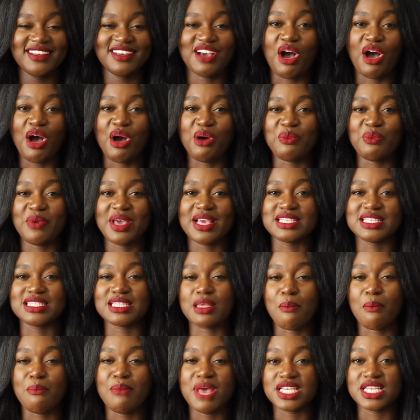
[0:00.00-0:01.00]
always
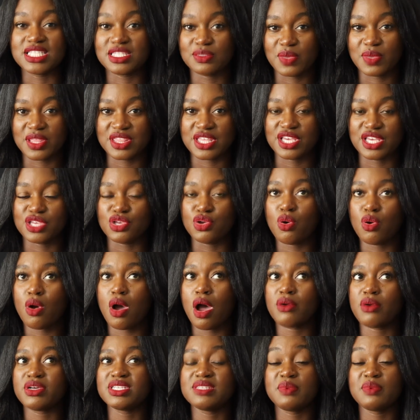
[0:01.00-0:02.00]
mess with it. You will
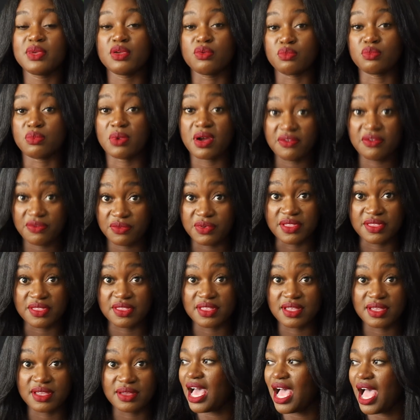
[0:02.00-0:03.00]
always be rough with
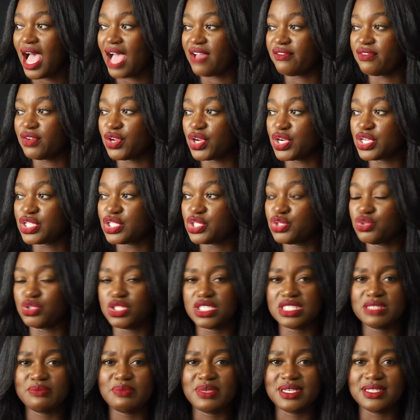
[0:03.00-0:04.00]
it. I've learned to
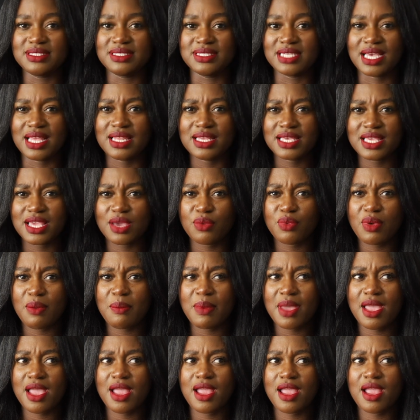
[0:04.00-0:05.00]
just be delicate with
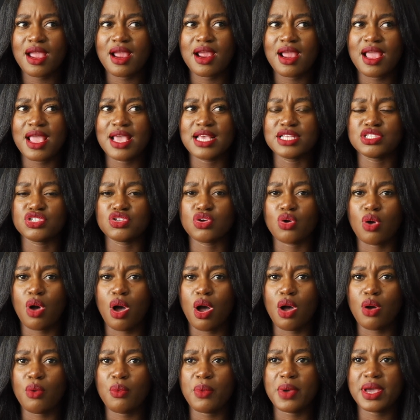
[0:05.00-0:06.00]
my hair and to
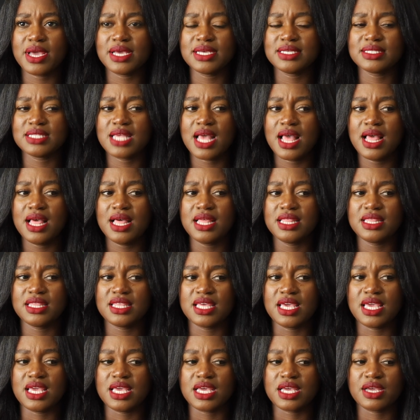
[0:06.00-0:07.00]
always
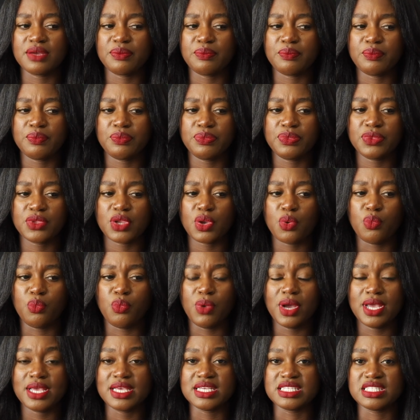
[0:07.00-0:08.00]
think
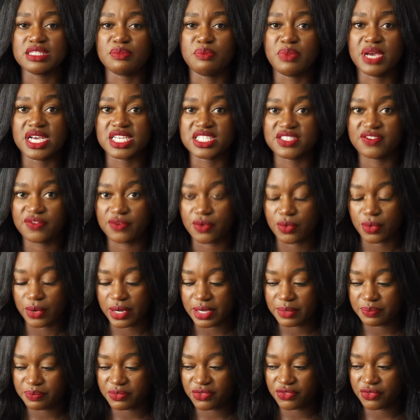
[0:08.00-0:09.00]
what is best for
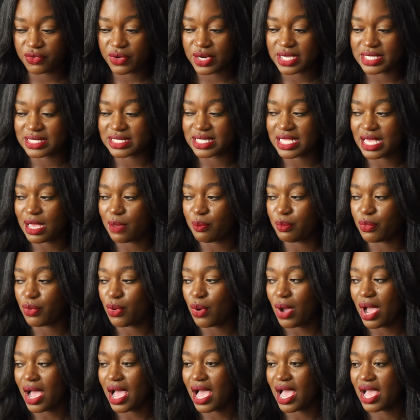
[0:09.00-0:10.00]
it. For
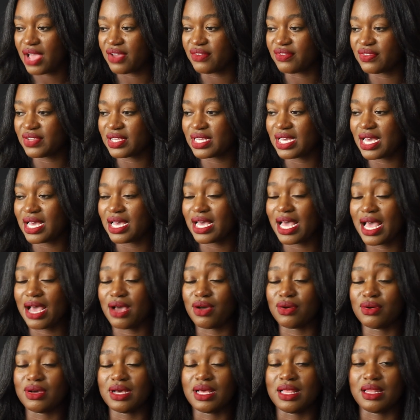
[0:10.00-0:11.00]
example, I've cut
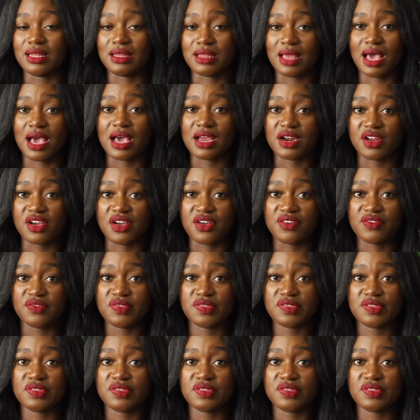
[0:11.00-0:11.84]
out a lot of